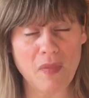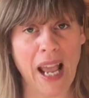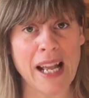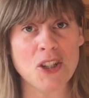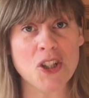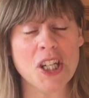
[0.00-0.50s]

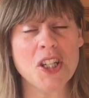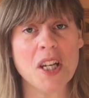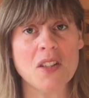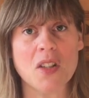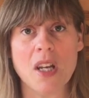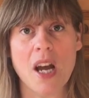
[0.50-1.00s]
And she
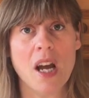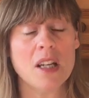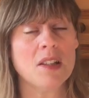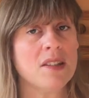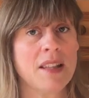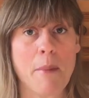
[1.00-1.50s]
does
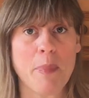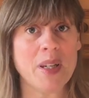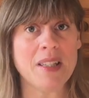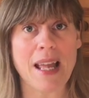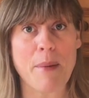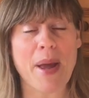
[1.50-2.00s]
step by
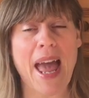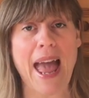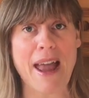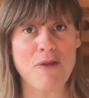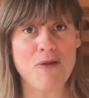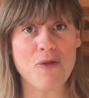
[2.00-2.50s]
step
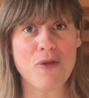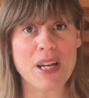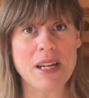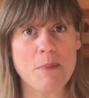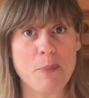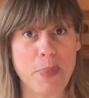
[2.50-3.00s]

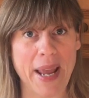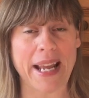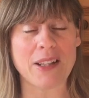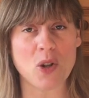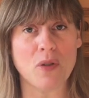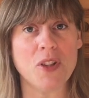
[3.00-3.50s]
every
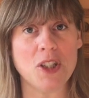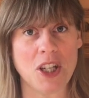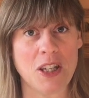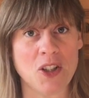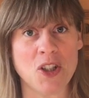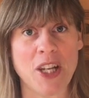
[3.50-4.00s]
bit of the
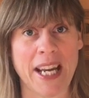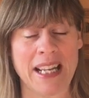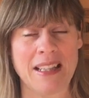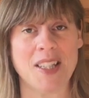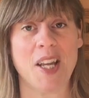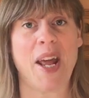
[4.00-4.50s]
ginger
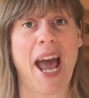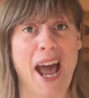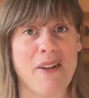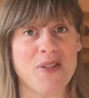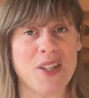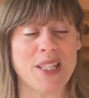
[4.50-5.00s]
jeans. And I
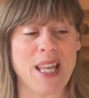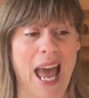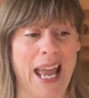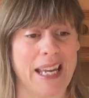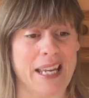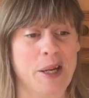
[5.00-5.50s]
have to
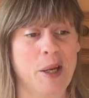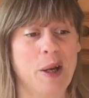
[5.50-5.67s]
say,